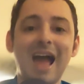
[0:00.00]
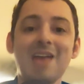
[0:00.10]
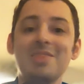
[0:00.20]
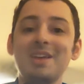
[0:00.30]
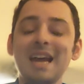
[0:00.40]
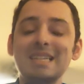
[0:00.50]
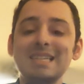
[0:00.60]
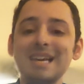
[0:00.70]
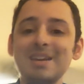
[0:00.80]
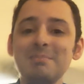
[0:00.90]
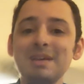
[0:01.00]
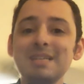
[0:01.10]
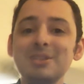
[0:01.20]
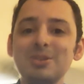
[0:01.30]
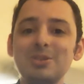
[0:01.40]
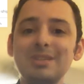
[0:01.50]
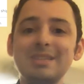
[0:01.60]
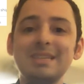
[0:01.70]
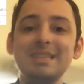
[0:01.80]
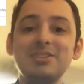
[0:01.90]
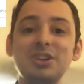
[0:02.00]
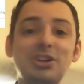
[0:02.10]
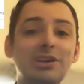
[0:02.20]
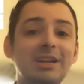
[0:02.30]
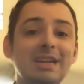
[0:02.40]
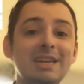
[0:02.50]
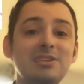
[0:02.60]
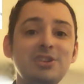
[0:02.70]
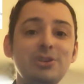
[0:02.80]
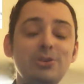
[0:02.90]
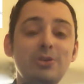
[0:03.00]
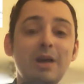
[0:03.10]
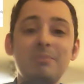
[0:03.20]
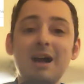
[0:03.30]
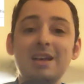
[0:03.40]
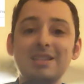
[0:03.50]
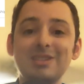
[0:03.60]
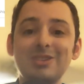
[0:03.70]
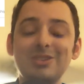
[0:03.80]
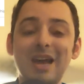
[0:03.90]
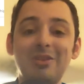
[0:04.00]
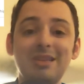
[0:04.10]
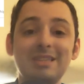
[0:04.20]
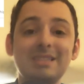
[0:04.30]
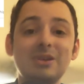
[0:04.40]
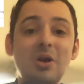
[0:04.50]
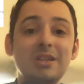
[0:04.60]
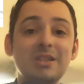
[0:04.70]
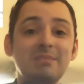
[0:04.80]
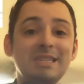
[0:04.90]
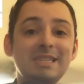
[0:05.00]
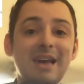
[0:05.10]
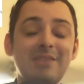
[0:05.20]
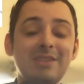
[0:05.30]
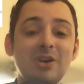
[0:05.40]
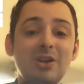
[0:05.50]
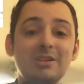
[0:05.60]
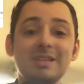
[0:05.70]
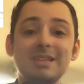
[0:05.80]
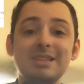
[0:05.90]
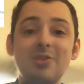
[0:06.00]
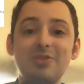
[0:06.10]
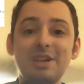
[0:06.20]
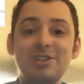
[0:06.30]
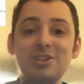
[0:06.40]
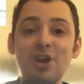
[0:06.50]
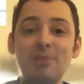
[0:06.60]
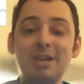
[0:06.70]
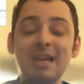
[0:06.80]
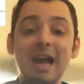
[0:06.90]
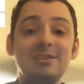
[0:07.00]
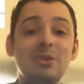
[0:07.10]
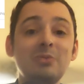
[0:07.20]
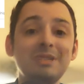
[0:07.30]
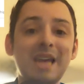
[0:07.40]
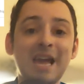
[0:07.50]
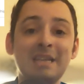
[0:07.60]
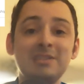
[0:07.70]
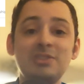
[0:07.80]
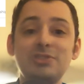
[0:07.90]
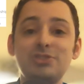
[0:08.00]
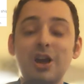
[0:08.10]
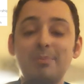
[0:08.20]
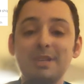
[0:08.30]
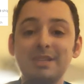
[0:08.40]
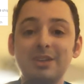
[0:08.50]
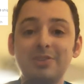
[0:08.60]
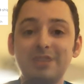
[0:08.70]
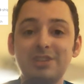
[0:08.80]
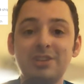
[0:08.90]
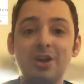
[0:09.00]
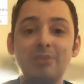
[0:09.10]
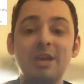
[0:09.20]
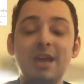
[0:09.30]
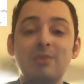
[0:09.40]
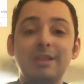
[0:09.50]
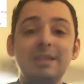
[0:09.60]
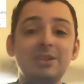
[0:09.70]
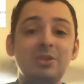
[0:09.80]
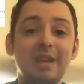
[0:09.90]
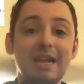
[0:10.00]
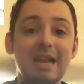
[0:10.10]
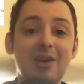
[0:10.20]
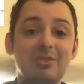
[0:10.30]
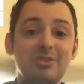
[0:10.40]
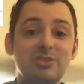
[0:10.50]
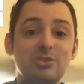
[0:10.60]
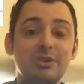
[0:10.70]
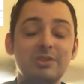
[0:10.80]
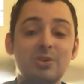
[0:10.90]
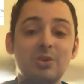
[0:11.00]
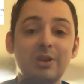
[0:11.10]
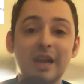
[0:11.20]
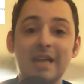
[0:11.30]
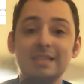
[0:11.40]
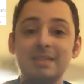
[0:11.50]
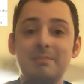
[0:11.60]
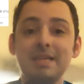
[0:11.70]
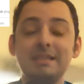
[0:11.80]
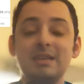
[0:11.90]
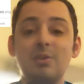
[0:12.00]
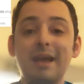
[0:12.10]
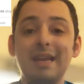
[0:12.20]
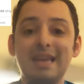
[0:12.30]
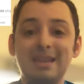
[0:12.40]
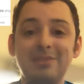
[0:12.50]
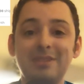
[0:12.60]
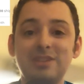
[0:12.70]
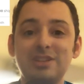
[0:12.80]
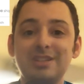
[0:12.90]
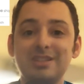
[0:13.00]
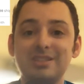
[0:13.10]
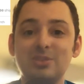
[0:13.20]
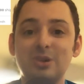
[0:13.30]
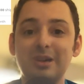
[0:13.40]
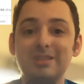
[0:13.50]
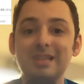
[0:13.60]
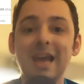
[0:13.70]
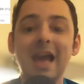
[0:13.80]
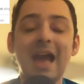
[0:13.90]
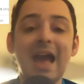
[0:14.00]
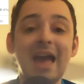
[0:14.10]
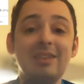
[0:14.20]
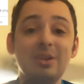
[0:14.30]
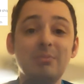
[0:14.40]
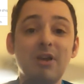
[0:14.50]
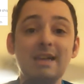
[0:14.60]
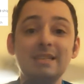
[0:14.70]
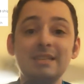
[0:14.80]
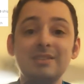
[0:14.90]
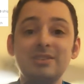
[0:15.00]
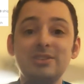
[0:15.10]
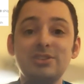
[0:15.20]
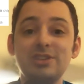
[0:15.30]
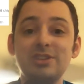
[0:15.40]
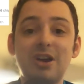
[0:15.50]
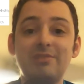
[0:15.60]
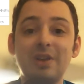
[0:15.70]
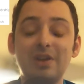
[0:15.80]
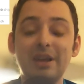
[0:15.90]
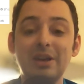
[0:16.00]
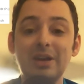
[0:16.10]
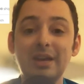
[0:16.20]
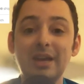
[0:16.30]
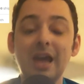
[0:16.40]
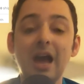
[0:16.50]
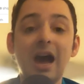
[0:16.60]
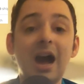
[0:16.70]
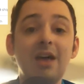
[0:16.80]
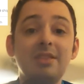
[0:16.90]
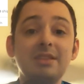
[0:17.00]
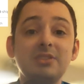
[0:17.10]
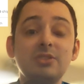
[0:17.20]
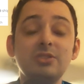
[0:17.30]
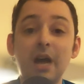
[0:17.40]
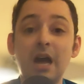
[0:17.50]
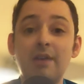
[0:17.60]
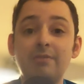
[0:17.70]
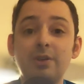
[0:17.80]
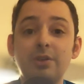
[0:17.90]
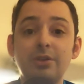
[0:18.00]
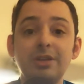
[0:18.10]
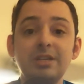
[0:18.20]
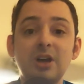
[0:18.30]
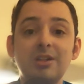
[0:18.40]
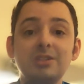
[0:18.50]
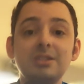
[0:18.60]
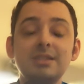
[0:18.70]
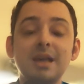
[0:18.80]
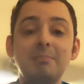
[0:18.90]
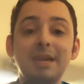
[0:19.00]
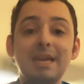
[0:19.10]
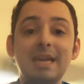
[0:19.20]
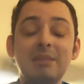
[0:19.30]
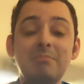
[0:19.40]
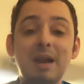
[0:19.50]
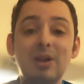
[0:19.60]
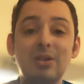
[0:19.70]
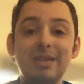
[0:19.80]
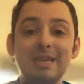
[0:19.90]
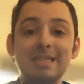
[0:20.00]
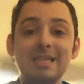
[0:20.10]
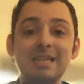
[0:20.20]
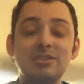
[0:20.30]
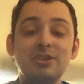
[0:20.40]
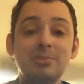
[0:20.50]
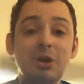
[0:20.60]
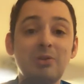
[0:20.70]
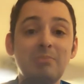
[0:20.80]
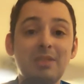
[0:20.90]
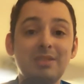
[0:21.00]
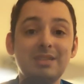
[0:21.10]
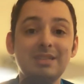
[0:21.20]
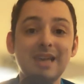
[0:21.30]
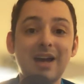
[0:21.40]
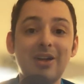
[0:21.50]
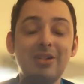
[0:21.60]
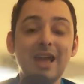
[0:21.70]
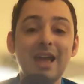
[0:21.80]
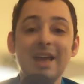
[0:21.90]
The next item that sold is this Eternity 2 puzzle. Now this cost me $7 at Salvation Army. I don't tend to shop at Salvation Army. I really don't like how their store is organized. It makes it quite inefficient to source and their prices are usually not very good. This sold for $30 to somebody in Maryland and it took about a month to sell.